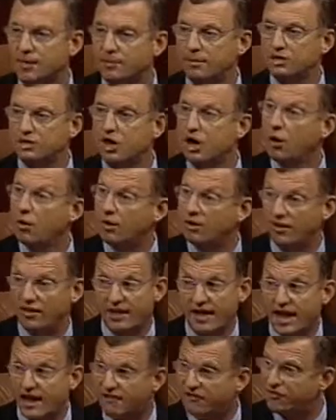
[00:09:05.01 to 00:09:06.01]
members, whether
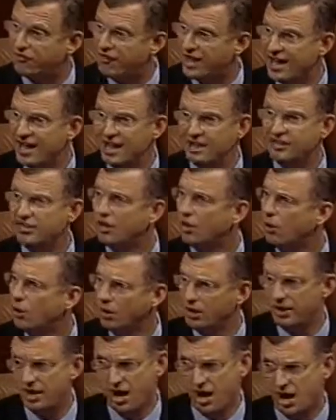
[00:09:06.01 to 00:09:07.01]
they have faith
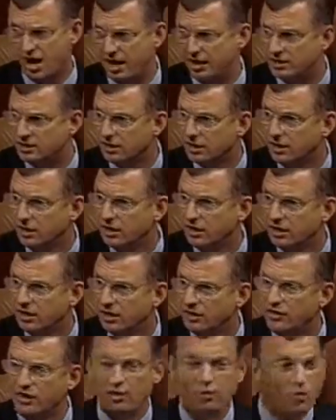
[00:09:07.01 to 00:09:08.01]
or not,
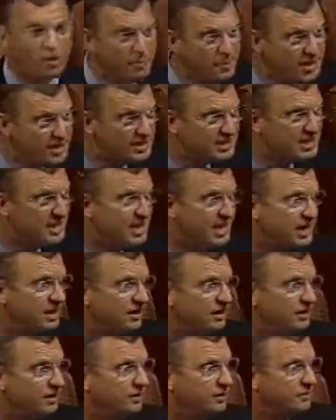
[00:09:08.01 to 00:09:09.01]
then we're missing
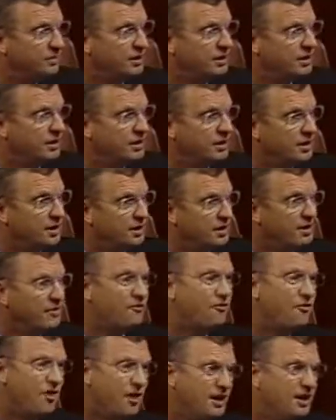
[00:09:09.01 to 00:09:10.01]
it.
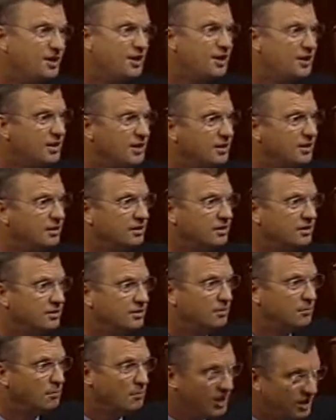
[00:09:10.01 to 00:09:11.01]
And frankly,
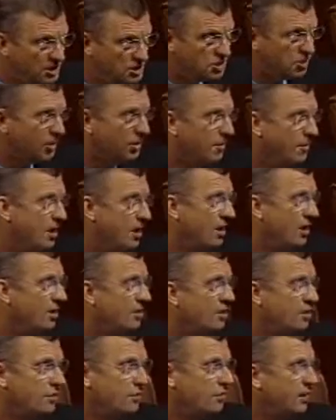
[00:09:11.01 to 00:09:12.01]
Main Street
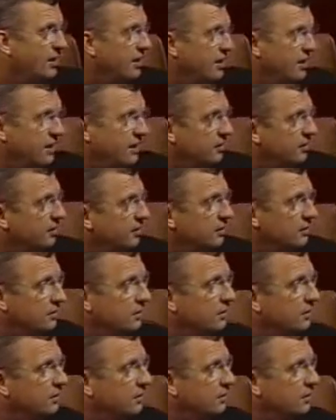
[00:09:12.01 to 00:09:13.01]
America don't get it.
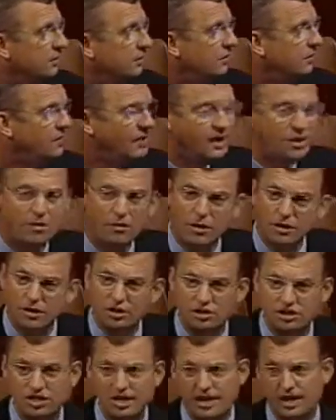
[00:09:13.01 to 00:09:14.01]
They don't
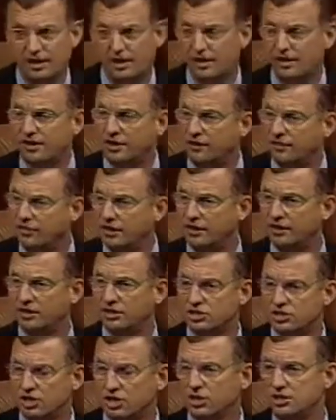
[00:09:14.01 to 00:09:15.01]
understand it in
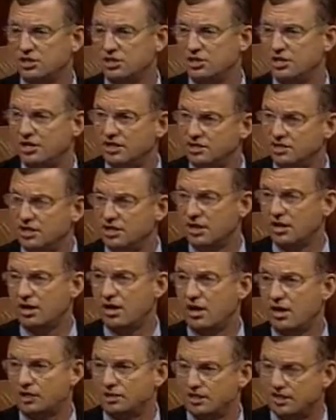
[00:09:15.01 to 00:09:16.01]
their churches, in their
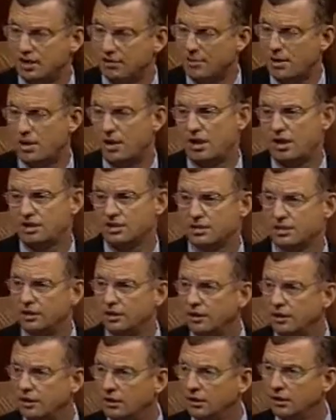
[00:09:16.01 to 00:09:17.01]
synagogues, in their mosques.
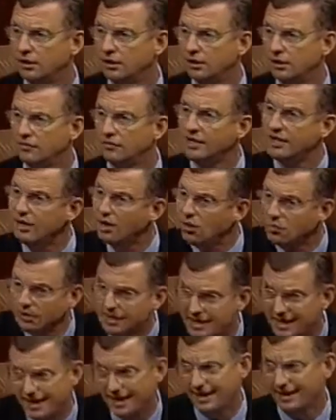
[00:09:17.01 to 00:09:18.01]
They
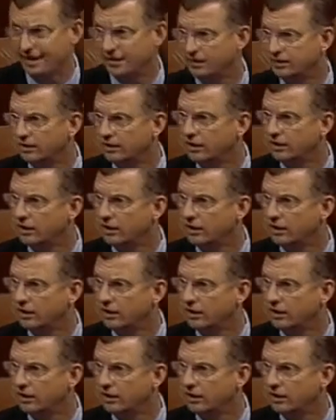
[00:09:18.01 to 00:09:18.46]
don't get it.